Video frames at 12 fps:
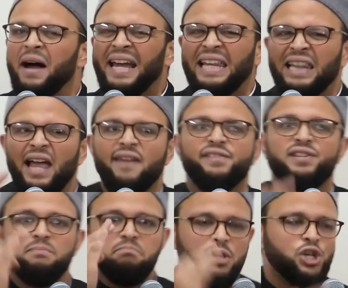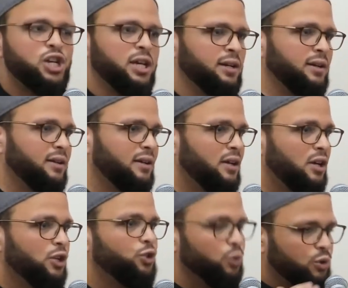my life's mission
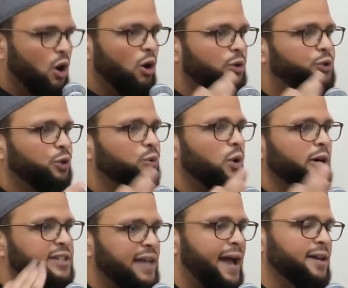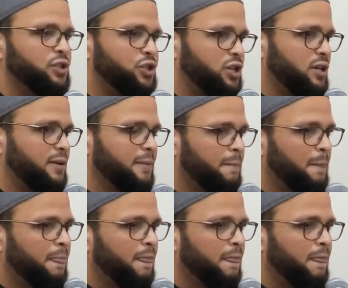to go towards Hajj.